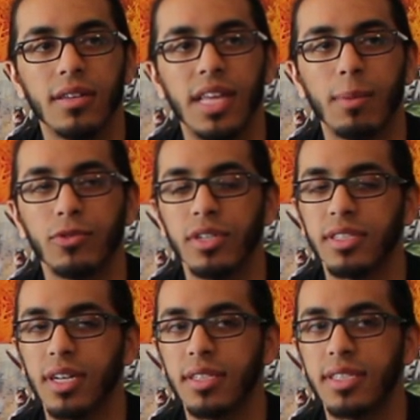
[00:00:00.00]
Damn, it's already
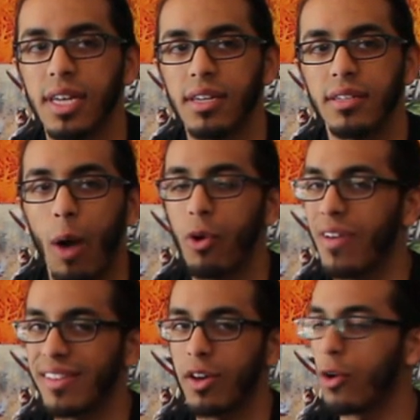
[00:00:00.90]
sunset. I would
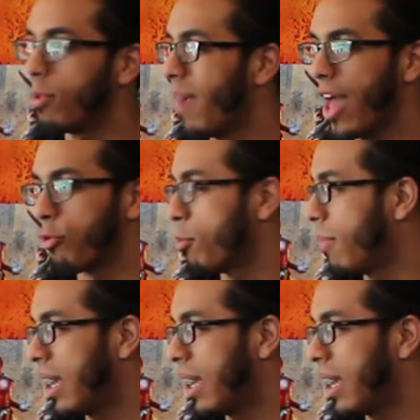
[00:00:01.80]
have had to go to the bathroom